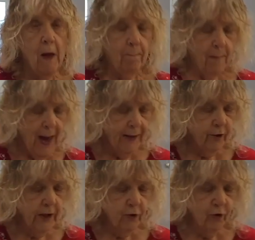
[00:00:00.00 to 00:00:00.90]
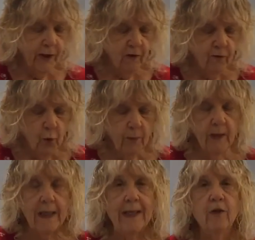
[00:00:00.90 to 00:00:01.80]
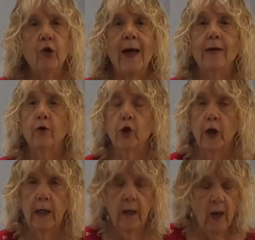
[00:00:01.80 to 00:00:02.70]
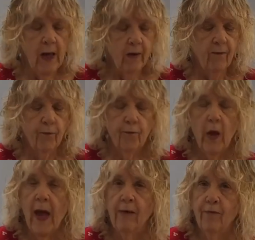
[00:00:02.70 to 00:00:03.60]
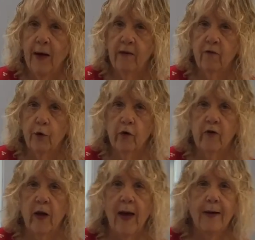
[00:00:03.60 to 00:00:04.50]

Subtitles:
Matter can transform into energy, and vice versa.